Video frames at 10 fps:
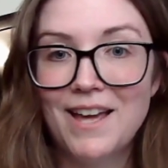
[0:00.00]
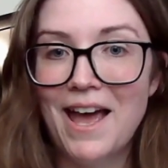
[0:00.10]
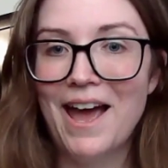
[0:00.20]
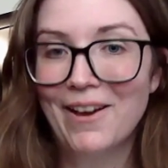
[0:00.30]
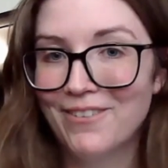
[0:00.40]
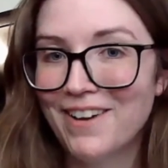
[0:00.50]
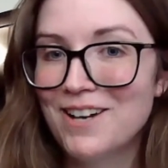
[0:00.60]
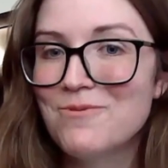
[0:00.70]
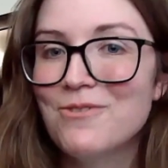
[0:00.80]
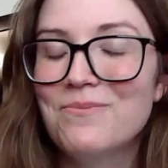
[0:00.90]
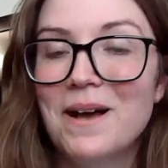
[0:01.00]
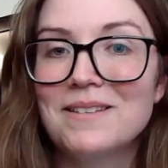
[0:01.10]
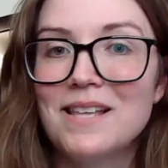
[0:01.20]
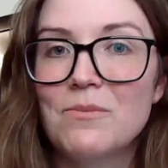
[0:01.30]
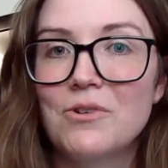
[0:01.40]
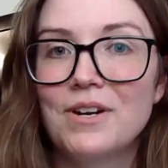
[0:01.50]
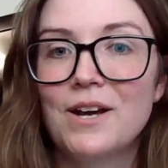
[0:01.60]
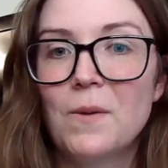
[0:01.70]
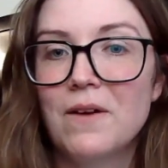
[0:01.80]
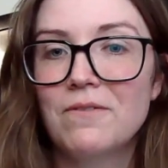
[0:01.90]
I've kind of moved past that point
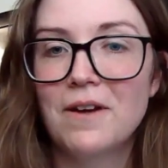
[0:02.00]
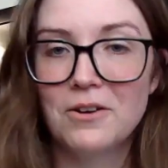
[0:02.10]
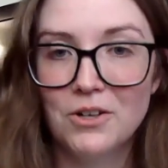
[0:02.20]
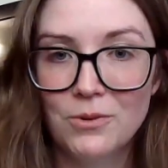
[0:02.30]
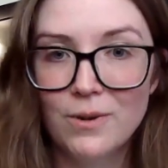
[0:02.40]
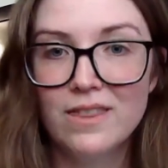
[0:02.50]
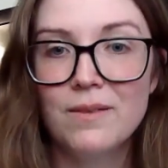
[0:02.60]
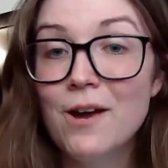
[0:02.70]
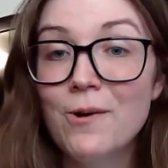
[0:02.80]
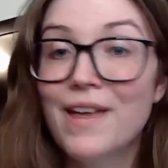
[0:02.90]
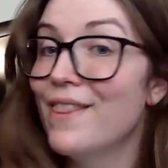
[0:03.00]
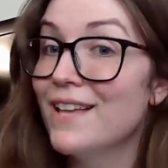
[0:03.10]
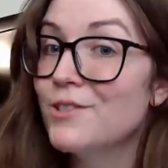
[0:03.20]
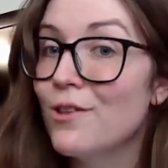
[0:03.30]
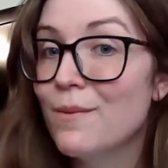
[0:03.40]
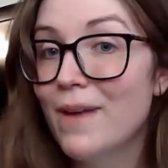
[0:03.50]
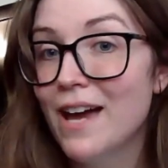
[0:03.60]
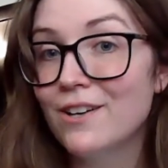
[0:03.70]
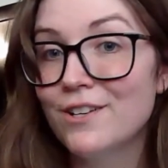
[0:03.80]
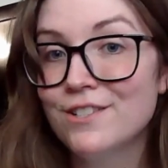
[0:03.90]
now. I've found a good rhythm, and that's all that
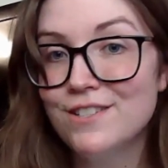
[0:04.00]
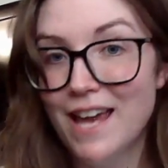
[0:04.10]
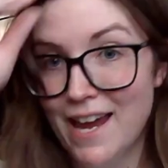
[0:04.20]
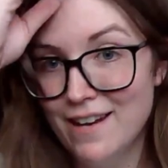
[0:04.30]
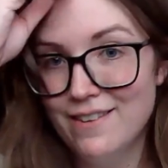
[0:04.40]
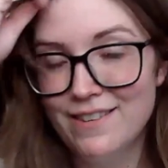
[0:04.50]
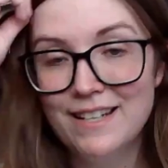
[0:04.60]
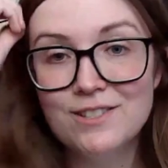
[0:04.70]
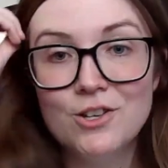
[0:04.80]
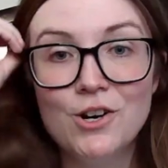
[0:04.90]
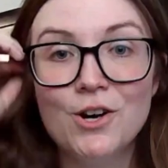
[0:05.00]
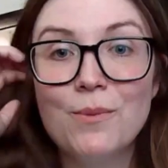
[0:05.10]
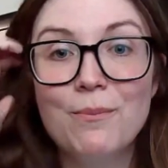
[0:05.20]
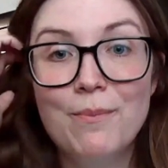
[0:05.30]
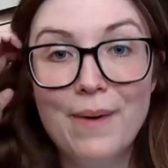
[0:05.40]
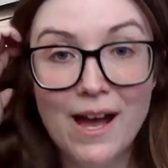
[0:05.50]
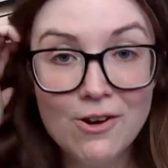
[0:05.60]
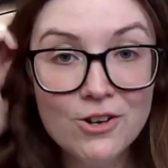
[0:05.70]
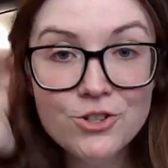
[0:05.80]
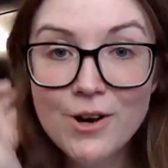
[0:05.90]
matters, and things are back
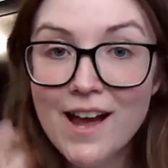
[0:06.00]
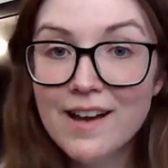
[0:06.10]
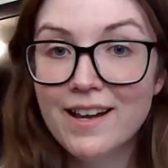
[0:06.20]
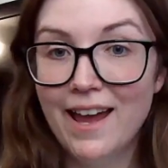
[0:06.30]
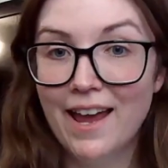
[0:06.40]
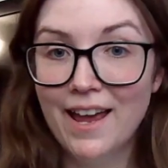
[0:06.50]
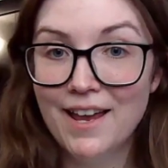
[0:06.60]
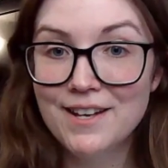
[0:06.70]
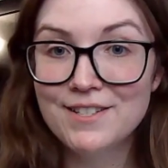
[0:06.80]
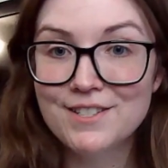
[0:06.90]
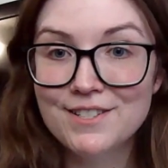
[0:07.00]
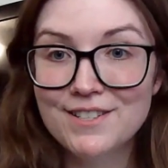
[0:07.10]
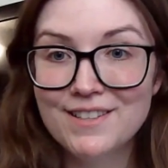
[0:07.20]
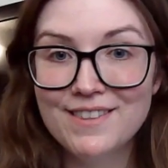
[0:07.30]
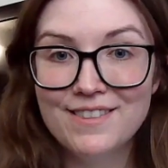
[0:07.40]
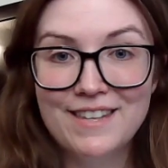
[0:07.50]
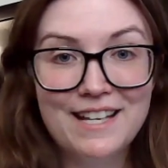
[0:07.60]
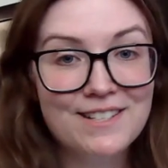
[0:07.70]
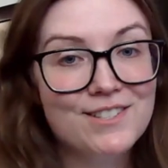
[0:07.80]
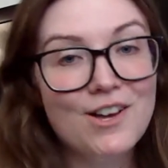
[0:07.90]
on track, and
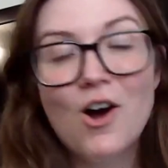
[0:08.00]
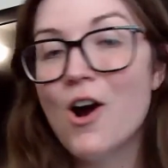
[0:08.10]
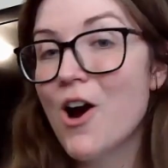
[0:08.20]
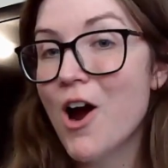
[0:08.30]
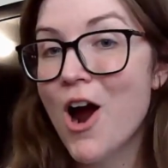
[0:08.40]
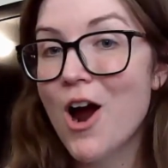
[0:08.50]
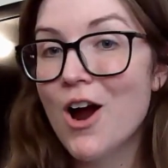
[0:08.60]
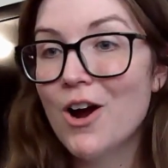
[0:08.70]
things are